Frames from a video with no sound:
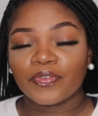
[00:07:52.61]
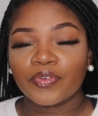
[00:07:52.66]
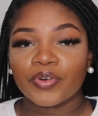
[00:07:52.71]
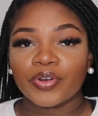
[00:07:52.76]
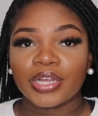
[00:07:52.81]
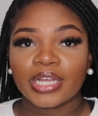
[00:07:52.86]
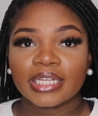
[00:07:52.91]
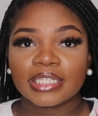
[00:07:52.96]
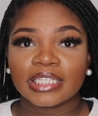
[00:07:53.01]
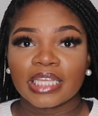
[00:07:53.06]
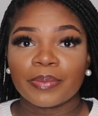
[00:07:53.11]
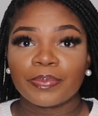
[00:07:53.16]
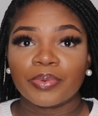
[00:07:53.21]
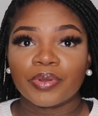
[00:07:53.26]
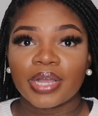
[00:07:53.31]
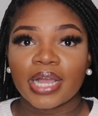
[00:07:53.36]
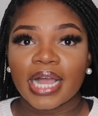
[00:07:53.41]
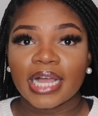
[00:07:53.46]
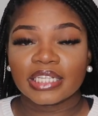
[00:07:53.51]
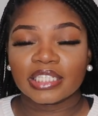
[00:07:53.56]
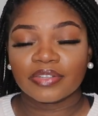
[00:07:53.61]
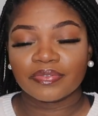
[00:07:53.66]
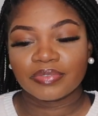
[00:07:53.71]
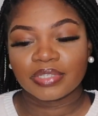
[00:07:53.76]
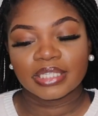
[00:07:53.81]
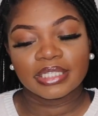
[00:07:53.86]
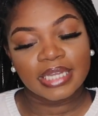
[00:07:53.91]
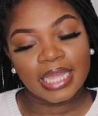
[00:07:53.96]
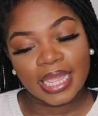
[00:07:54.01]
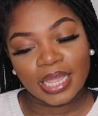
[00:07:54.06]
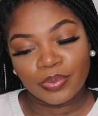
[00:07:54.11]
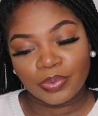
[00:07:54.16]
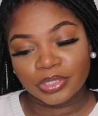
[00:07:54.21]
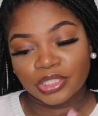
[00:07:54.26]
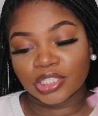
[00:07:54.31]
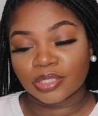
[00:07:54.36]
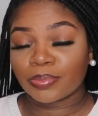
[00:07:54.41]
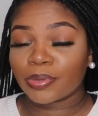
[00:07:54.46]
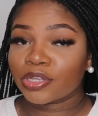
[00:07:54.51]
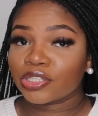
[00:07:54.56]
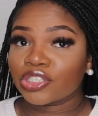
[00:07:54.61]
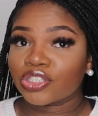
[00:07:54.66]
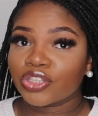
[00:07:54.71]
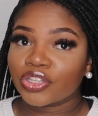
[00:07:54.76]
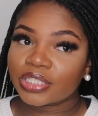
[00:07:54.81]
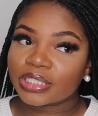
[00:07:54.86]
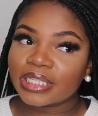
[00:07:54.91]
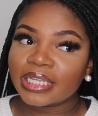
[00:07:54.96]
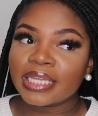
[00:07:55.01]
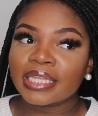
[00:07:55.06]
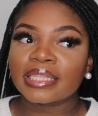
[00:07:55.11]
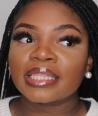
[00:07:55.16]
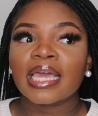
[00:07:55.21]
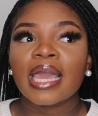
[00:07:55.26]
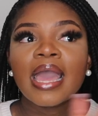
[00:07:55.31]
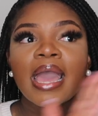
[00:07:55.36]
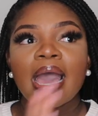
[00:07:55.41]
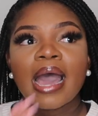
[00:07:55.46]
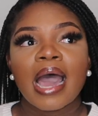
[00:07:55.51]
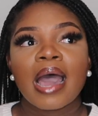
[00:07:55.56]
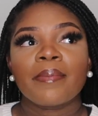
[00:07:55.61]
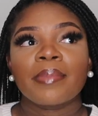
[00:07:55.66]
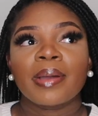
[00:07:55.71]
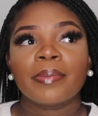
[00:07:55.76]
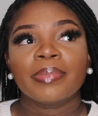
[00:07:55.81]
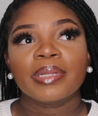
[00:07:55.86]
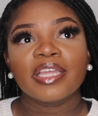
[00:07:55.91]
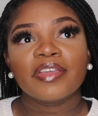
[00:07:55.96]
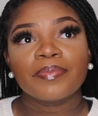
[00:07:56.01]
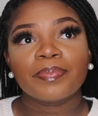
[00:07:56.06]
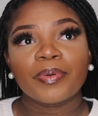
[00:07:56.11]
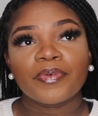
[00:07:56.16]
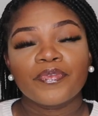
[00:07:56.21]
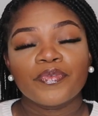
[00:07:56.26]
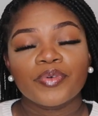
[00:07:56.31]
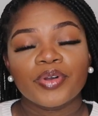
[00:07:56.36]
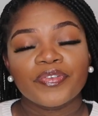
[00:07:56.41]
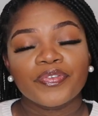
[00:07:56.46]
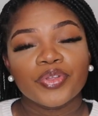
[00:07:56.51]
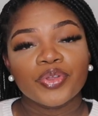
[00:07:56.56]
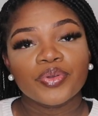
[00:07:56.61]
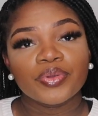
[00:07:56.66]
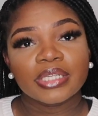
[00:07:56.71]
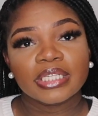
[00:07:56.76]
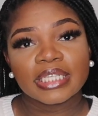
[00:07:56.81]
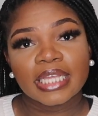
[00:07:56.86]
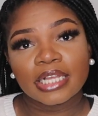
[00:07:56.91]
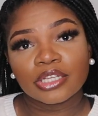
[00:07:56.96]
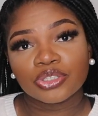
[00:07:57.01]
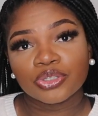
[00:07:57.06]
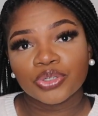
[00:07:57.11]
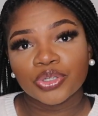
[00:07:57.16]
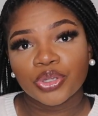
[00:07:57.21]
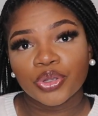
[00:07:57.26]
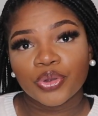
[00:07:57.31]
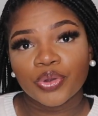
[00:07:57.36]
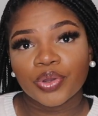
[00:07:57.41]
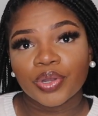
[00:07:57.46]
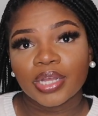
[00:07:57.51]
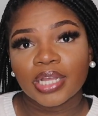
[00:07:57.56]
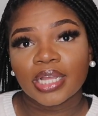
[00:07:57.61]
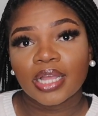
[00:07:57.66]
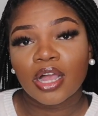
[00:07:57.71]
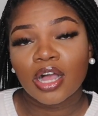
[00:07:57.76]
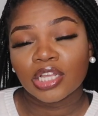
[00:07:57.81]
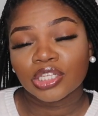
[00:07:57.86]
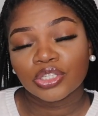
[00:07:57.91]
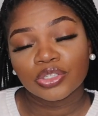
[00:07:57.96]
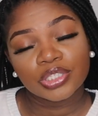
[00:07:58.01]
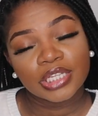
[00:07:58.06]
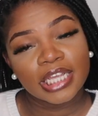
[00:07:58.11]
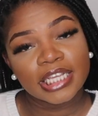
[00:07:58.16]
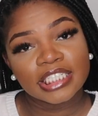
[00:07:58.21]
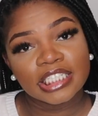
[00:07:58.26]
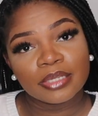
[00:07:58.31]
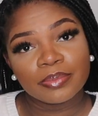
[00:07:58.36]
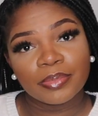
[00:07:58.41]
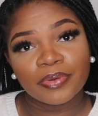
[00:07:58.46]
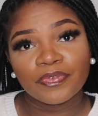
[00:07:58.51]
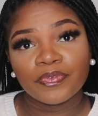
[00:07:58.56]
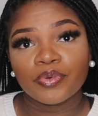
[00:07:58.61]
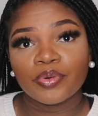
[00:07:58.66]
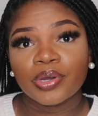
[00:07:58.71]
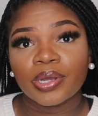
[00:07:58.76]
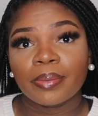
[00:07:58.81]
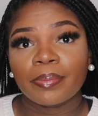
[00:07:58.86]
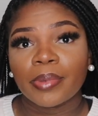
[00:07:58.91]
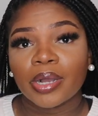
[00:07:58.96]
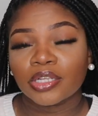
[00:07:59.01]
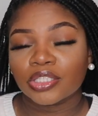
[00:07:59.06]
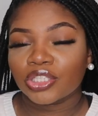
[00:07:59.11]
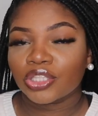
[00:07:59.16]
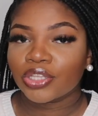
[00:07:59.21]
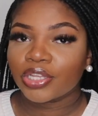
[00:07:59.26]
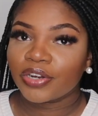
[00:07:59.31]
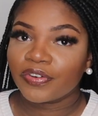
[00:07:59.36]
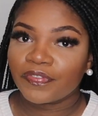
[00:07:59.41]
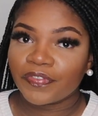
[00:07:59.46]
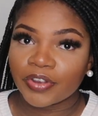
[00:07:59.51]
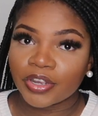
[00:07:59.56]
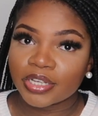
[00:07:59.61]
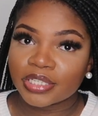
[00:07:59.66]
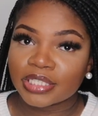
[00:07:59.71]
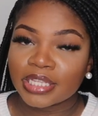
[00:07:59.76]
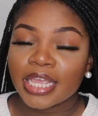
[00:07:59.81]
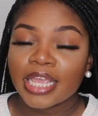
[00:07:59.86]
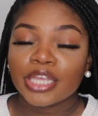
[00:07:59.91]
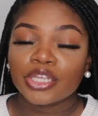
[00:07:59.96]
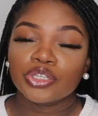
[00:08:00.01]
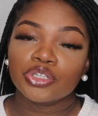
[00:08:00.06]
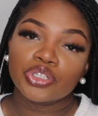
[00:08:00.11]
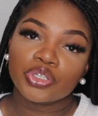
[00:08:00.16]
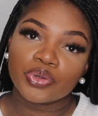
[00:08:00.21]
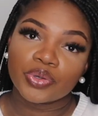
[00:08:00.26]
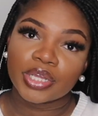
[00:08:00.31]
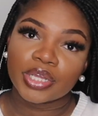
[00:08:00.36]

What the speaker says: For example, as of today, which is March 13th, I believe if you schedule your consultation before March 31st, you do